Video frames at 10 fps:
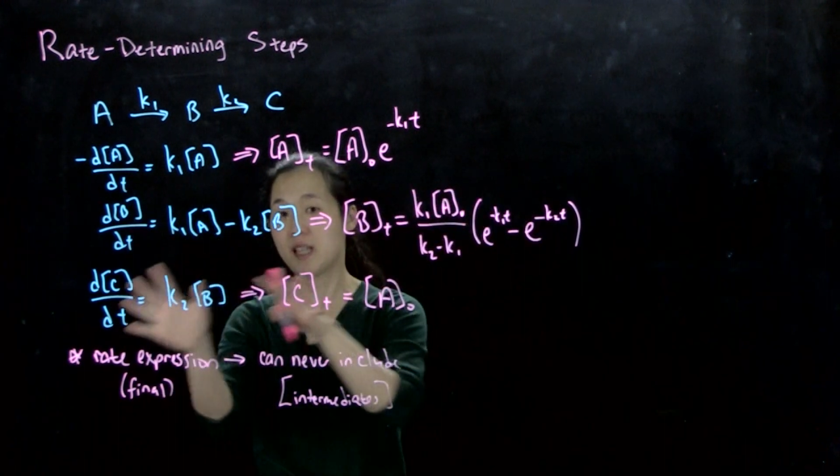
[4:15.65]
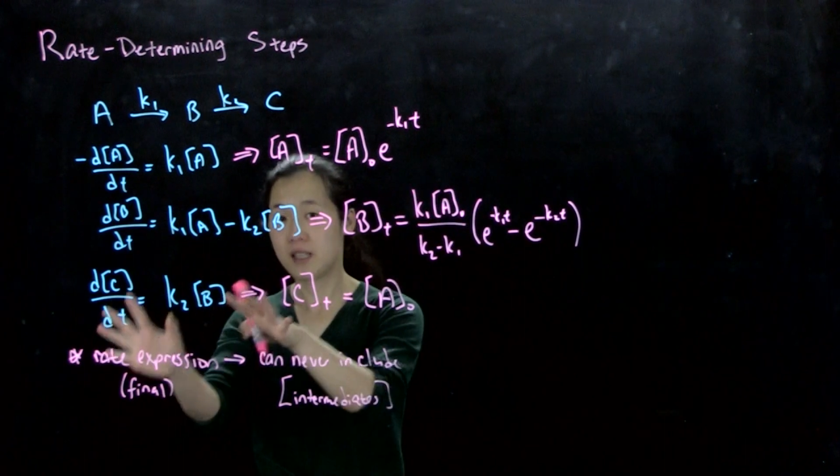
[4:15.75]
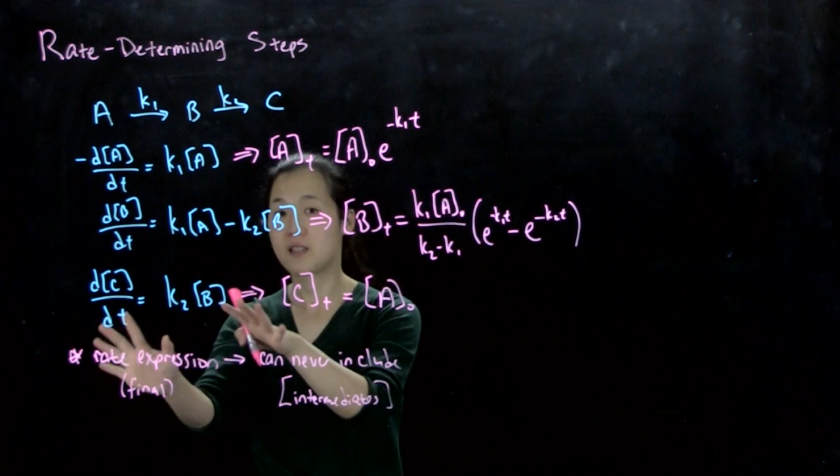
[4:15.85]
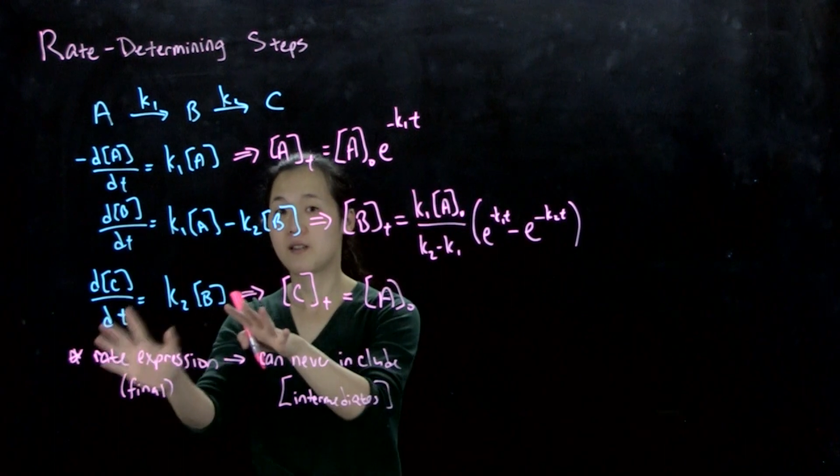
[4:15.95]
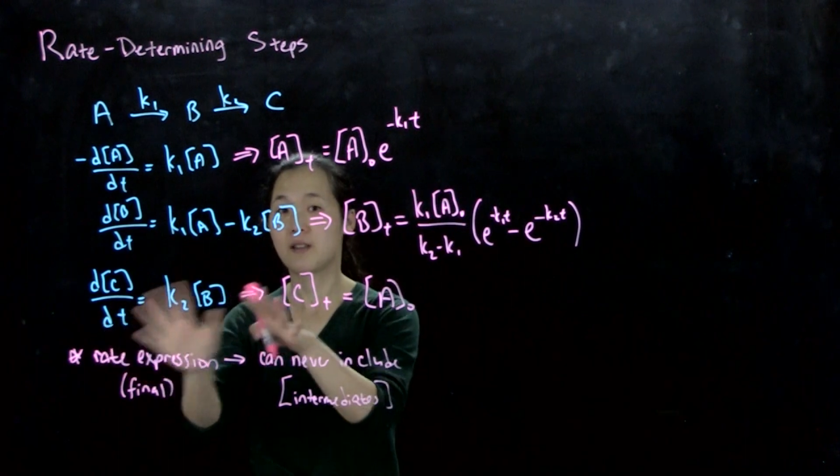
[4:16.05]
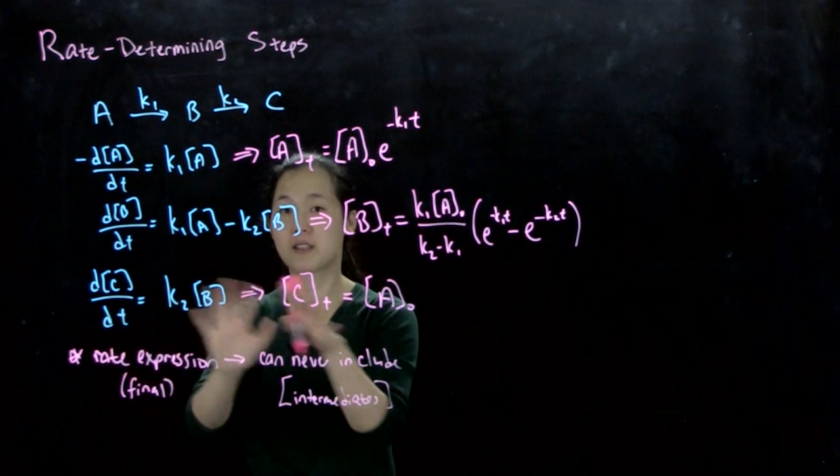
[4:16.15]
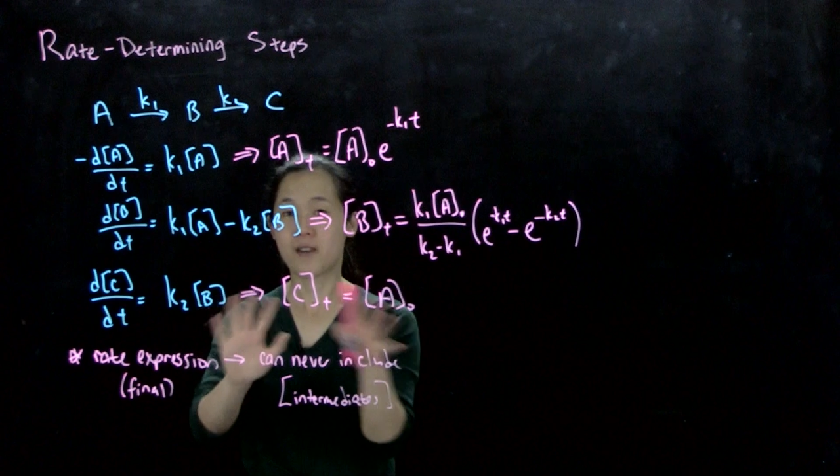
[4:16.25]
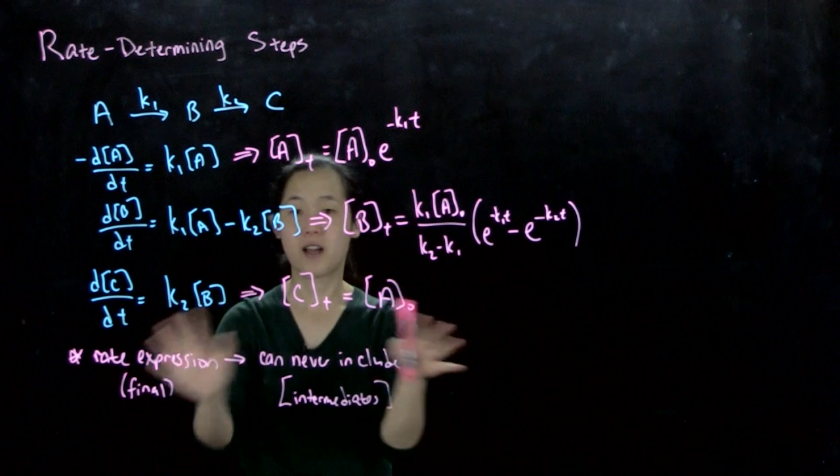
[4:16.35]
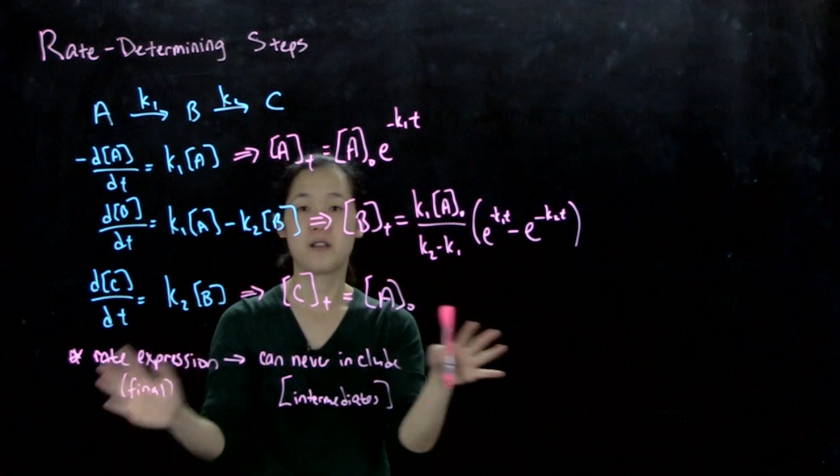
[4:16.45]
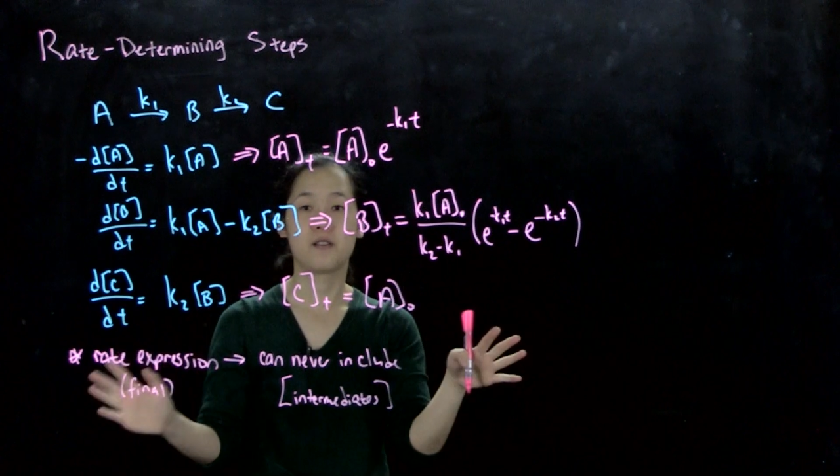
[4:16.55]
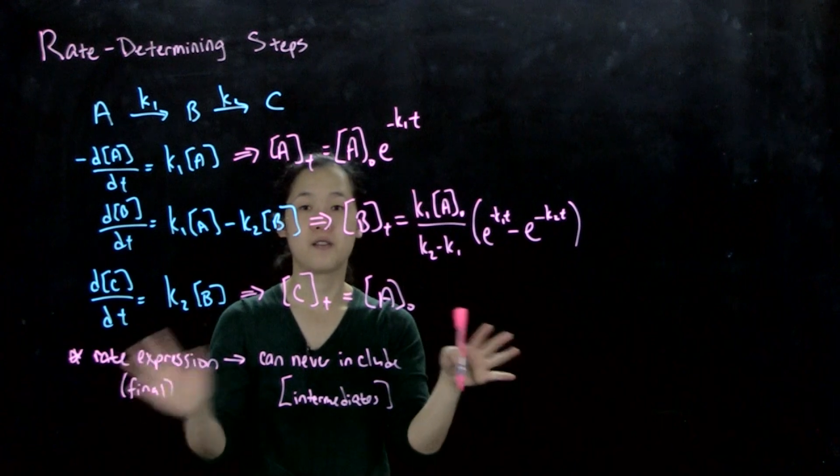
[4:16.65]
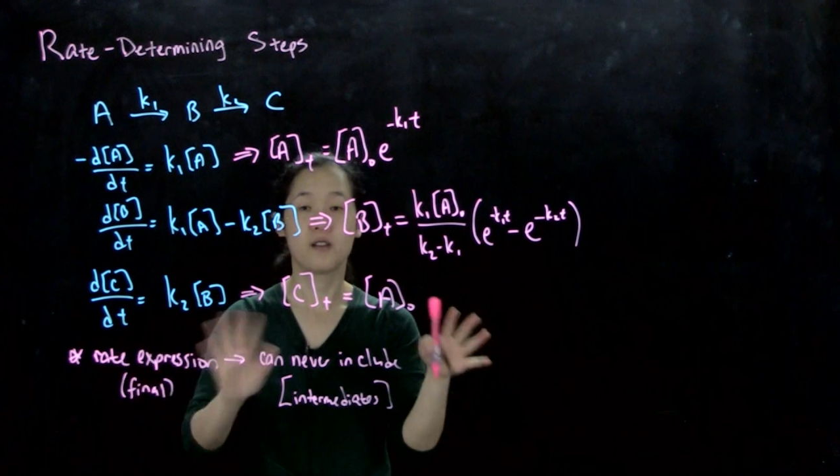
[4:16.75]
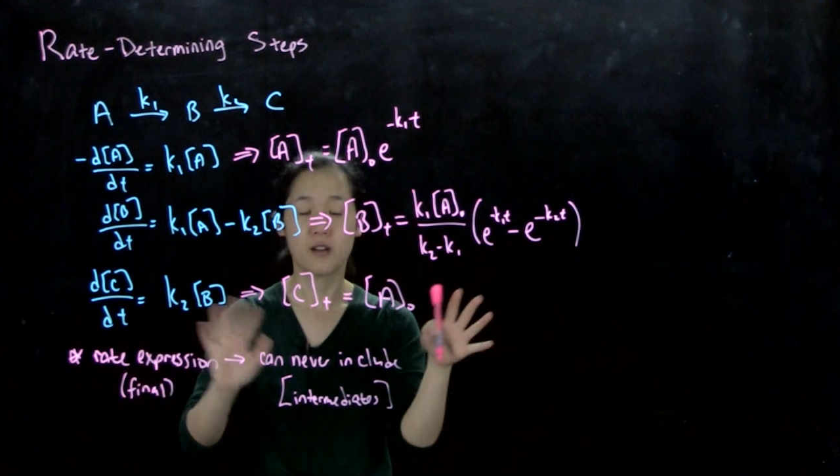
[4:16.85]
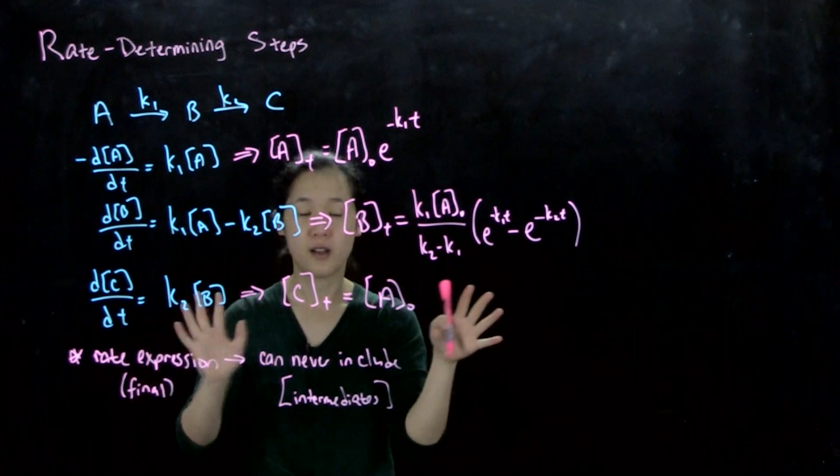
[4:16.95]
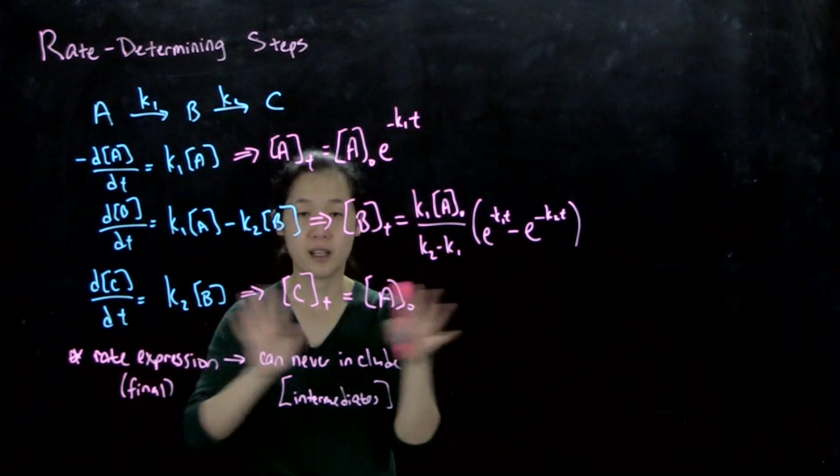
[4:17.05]
into this final
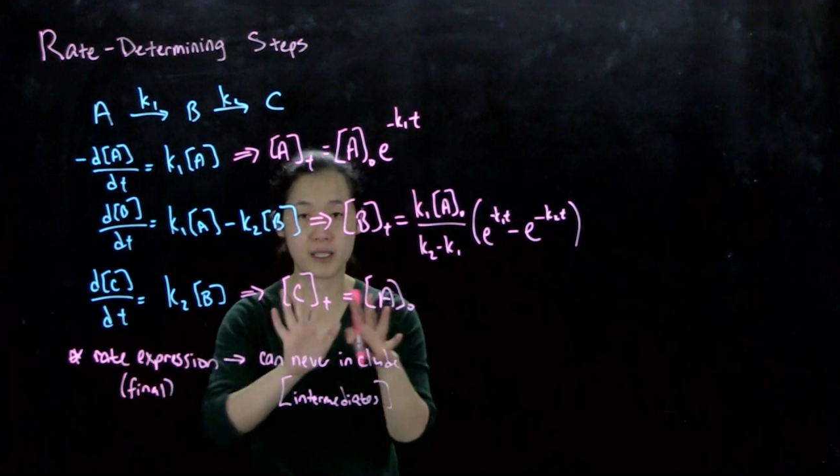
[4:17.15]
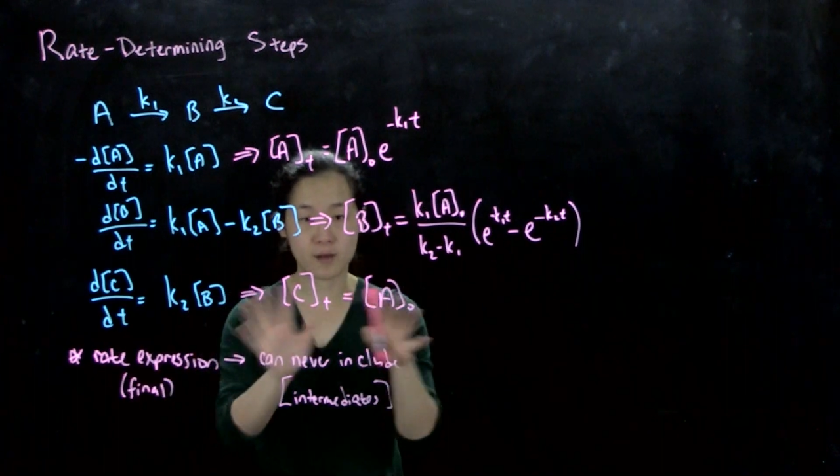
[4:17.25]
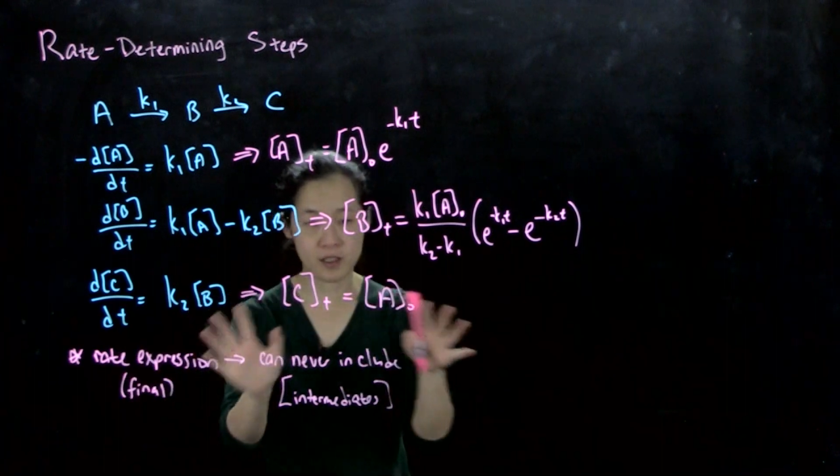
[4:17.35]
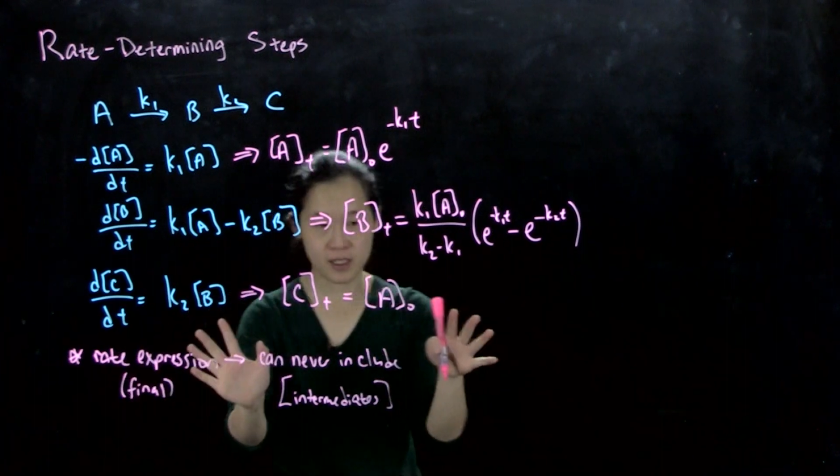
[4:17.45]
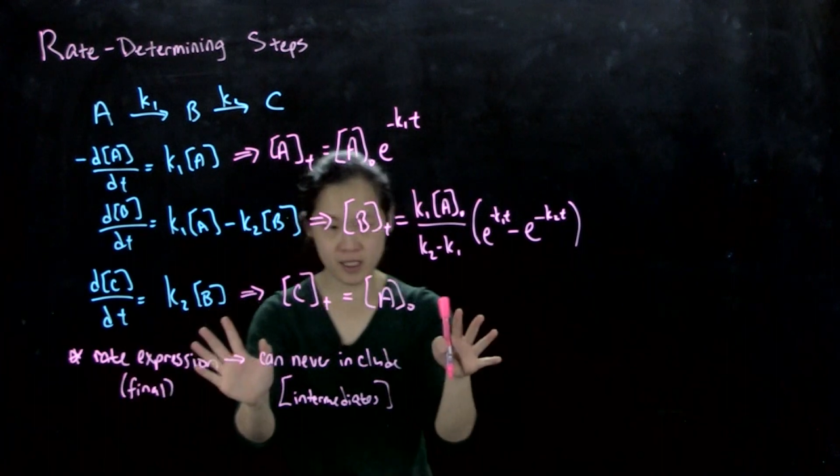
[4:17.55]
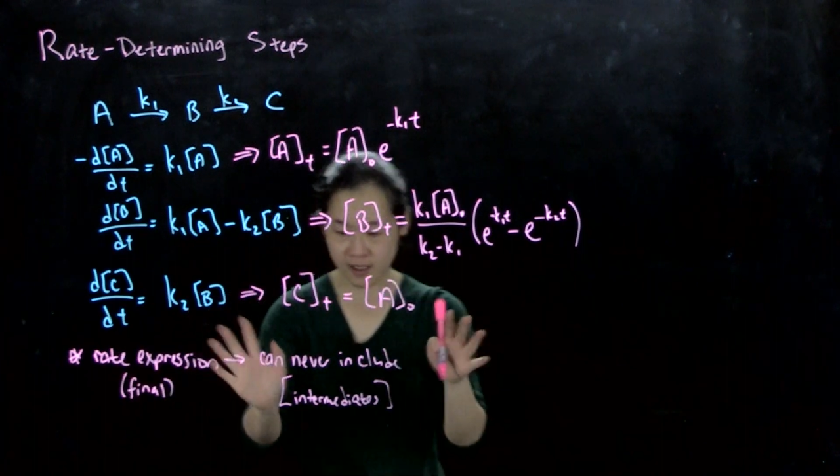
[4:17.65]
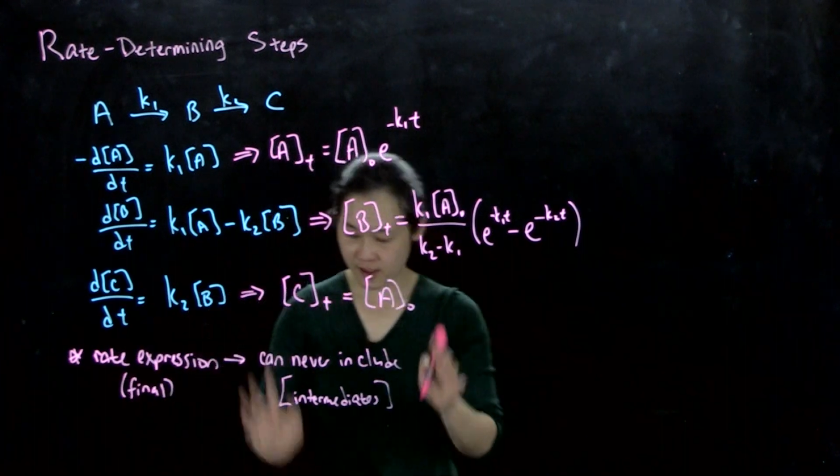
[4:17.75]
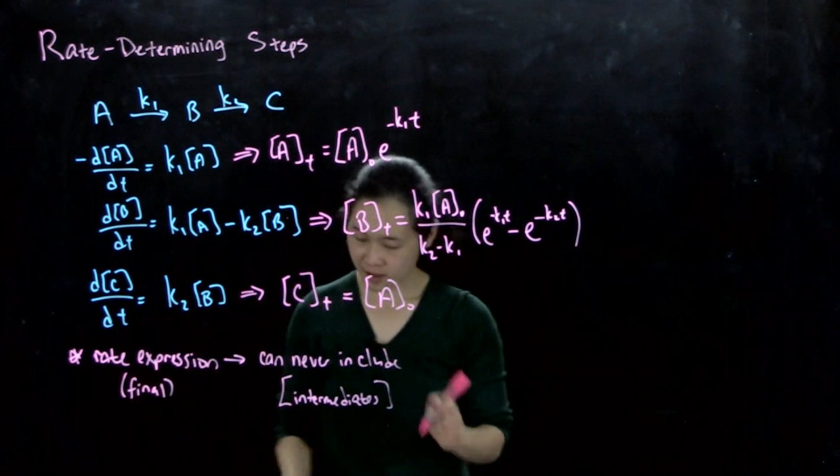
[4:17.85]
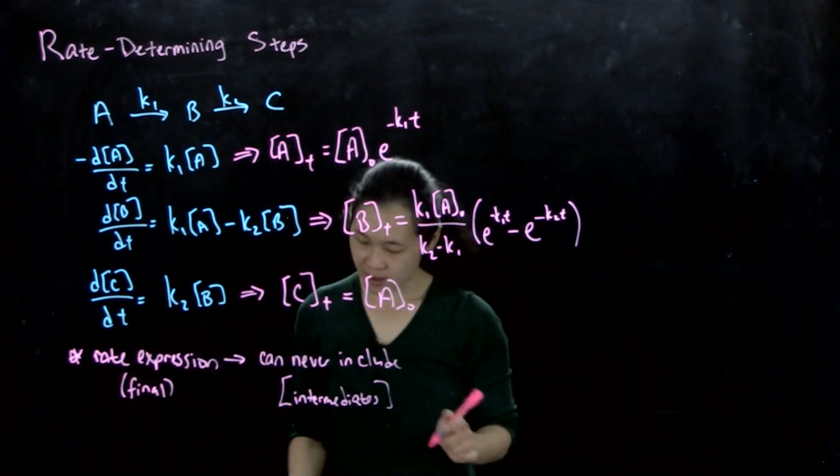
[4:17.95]
expression here.